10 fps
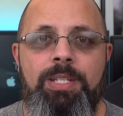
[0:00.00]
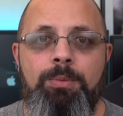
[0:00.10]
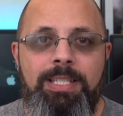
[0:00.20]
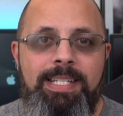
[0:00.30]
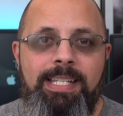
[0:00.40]
III
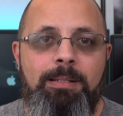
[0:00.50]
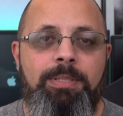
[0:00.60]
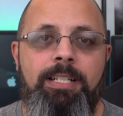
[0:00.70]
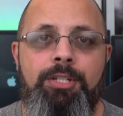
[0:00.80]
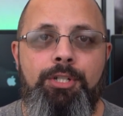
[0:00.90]
with the setup
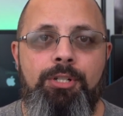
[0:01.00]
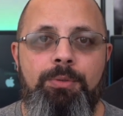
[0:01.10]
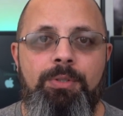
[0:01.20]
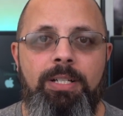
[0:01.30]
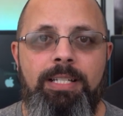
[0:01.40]
that I just
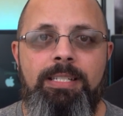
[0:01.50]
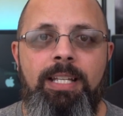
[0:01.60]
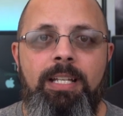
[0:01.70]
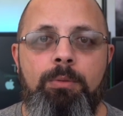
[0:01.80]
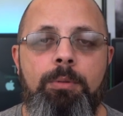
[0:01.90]
showed you guys.
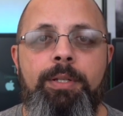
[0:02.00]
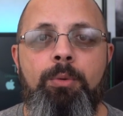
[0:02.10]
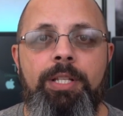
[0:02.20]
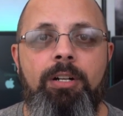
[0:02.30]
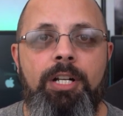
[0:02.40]
We're
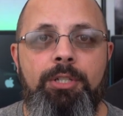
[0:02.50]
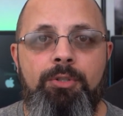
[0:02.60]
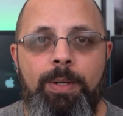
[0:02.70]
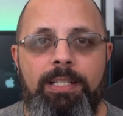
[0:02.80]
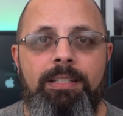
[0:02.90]
recording audio
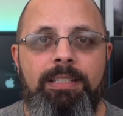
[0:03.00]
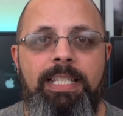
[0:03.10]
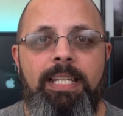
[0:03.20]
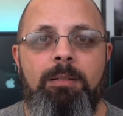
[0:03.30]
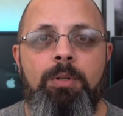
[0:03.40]
directly on the
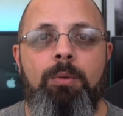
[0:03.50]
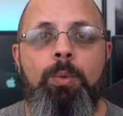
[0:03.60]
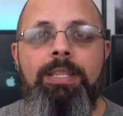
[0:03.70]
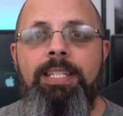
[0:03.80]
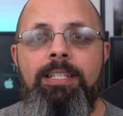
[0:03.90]
camera
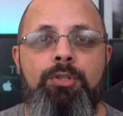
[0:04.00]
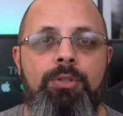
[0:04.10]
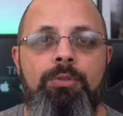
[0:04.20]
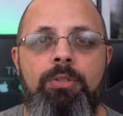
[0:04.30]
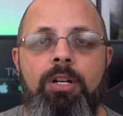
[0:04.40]
with the
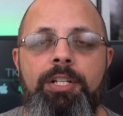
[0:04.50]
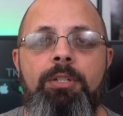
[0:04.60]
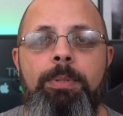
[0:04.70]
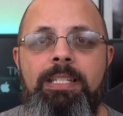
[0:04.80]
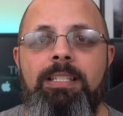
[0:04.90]
internal
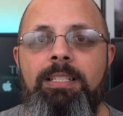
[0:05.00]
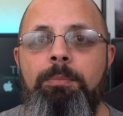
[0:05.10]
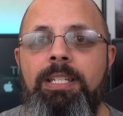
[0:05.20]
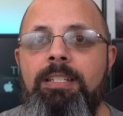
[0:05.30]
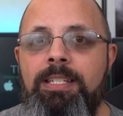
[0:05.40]
audio basically
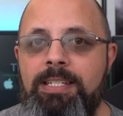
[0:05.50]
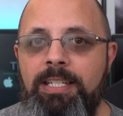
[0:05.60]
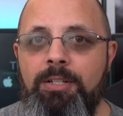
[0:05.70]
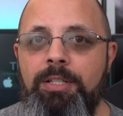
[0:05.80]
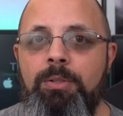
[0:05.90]
being in
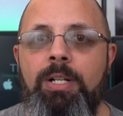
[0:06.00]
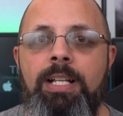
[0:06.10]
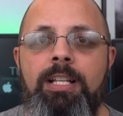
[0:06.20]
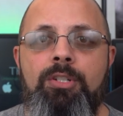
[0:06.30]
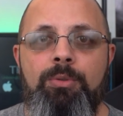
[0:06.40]
stereo.
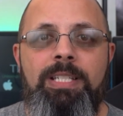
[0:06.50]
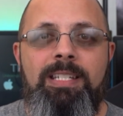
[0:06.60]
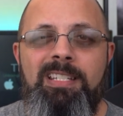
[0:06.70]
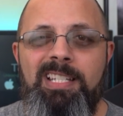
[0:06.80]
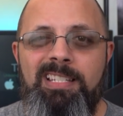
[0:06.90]
So this
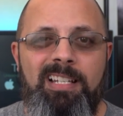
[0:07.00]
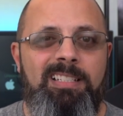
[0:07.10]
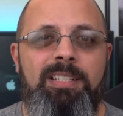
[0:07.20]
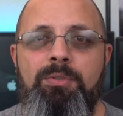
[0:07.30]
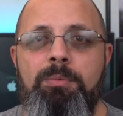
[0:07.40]
is
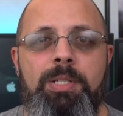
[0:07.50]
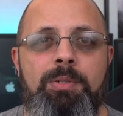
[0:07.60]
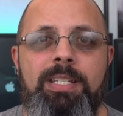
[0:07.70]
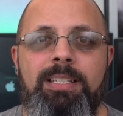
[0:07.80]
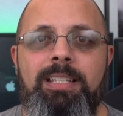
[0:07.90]
exactly if you'll be
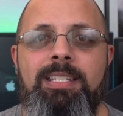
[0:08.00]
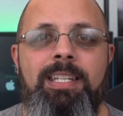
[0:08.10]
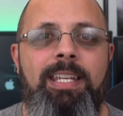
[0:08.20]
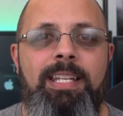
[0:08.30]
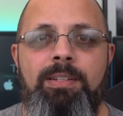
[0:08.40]
using it, let's
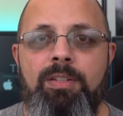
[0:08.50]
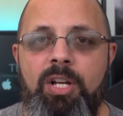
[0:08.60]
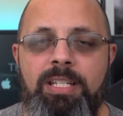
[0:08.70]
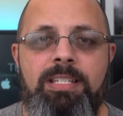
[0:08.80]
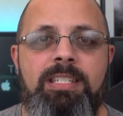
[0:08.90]
say in a
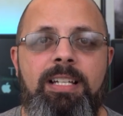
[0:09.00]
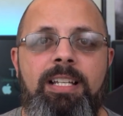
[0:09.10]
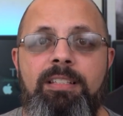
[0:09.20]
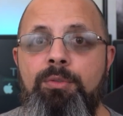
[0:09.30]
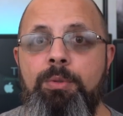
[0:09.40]
vlogging
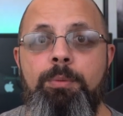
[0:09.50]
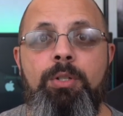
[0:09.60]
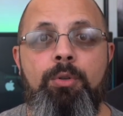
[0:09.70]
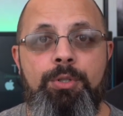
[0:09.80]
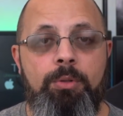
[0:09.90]
style, if you want to
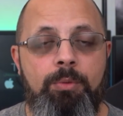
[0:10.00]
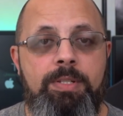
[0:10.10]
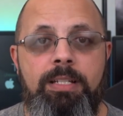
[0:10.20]
record your own